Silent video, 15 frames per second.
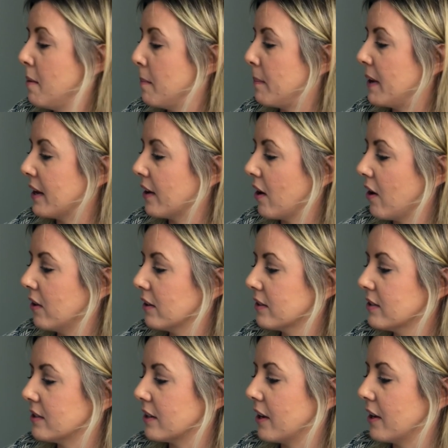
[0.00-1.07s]
but
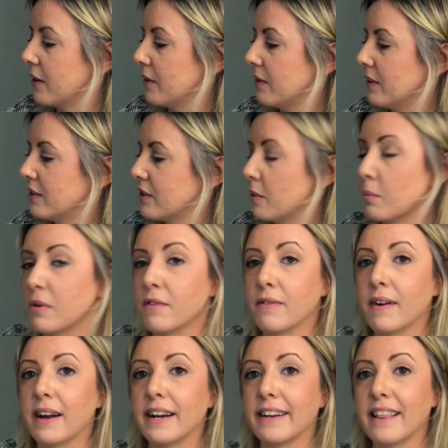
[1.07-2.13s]
also to
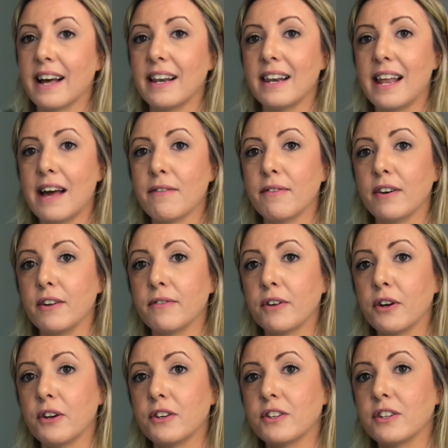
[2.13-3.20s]
provide that level of
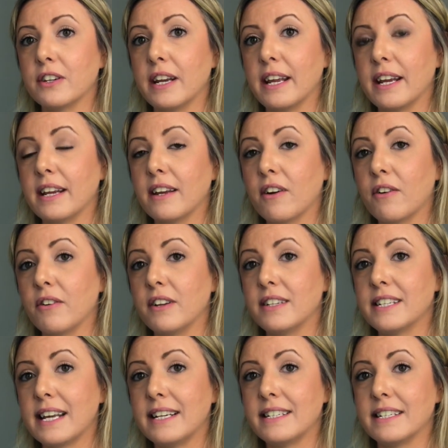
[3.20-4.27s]
cushioning on a
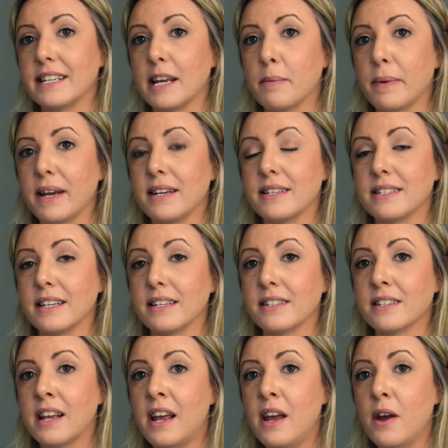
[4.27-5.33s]
day-to-day
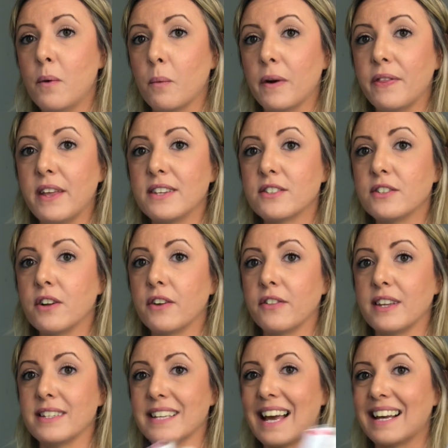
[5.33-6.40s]
basis when there's not
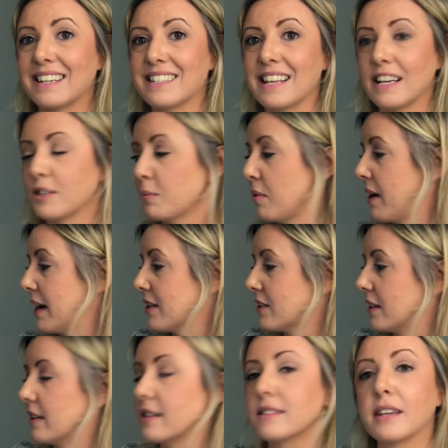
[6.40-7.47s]
this excess
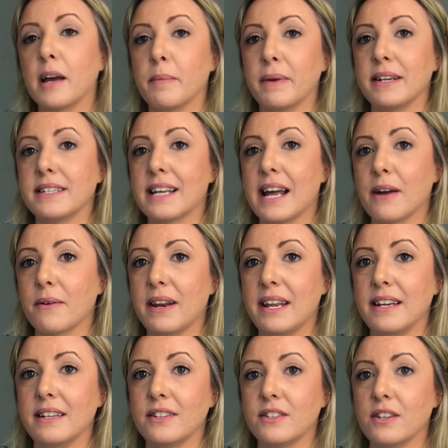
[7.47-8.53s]
pressure that's coming down
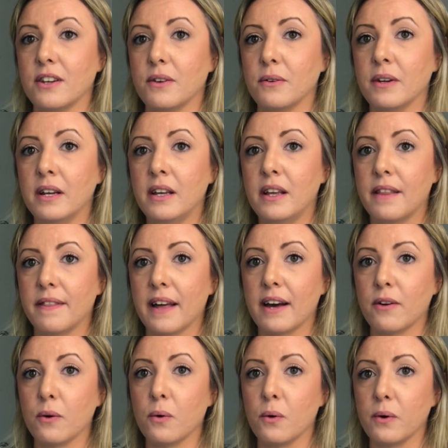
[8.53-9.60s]
into that
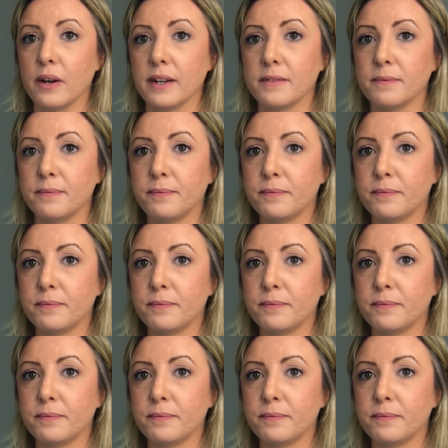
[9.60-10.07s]
organ.